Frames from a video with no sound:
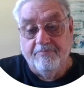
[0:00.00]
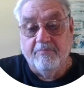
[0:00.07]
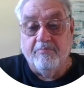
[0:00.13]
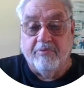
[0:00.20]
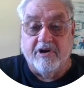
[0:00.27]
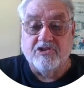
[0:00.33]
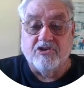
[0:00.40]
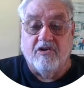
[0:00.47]

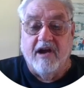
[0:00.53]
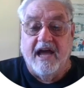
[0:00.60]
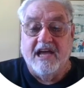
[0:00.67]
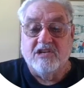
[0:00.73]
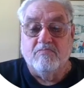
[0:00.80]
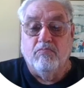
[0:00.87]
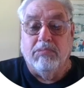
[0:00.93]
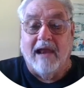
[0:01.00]

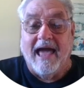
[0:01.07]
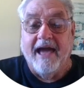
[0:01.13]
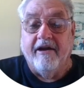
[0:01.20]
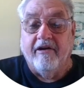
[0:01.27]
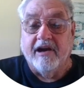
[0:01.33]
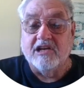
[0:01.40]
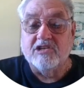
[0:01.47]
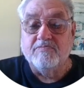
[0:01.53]
pressurized
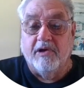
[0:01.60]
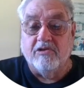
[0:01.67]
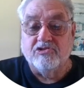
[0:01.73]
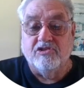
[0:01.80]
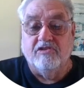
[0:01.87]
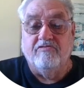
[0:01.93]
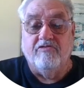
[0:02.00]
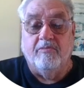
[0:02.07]
bladder
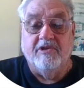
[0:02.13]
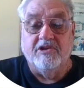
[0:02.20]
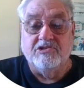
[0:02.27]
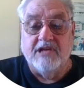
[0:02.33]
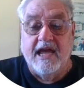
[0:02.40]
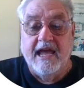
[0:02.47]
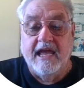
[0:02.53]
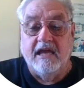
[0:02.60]
expulsion from the
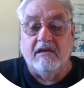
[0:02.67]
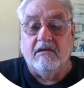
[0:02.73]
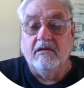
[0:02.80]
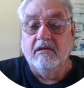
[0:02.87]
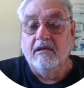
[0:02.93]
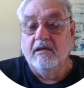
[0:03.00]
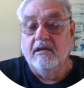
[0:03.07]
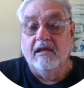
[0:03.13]
tank.
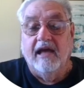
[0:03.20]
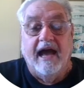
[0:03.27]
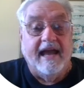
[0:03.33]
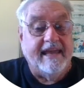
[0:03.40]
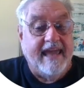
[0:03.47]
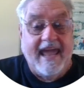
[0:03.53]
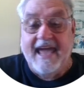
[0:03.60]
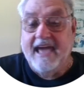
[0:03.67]
I
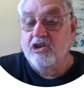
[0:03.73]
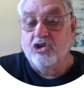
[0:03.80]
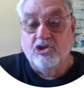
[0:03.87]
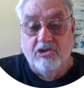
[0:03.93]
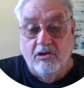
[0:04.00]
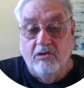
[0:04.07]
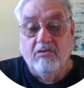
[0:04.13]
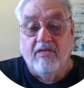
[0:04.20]
can't
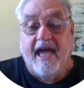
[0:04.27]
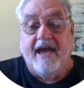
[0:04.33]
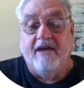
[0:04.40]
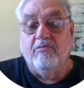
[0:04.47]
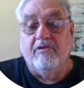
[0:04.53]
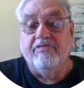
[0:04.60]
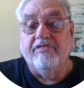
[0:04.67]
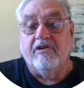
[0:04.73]
do that
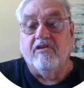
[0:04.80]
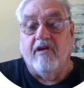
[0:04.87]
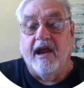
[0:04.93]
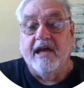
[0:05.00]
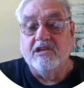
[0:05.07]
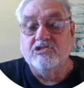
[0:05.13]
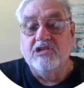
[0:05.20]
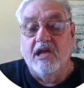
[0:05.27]
with the
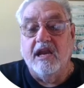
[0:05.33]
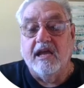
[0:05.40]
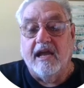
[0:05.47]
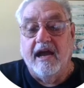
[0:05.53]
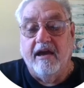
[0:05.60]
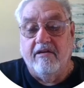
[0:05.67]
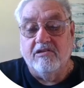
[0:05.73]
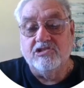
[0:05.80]
cryogenic
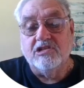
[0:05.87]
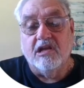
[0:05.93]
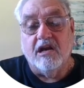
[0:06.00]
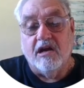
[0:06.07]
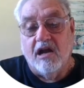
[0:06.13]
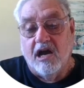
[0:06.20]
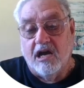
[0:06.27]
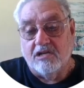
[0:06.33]
hydrogen
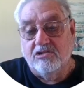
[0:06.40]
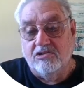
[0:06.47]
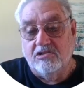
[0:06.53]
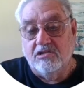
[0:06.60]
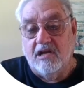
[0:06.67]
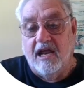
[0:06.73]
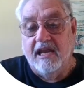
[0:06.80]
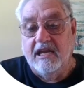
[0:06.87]
and
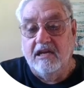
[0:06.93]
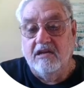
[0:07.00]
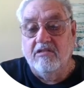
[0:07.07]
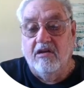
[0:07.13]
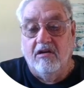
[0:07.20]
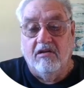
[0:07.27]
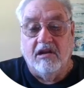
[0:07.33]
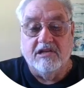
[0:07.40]
oxygen. I need the
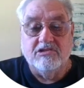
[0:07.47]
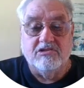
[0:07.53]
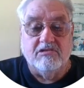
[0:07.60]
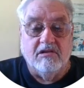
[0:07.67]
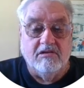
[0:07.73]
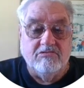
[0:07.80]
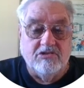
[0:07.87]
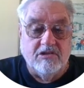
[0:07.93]
ullage
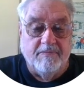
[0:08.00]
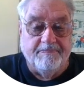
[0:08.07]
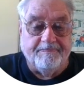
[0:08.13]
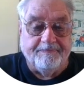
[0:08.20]
solution.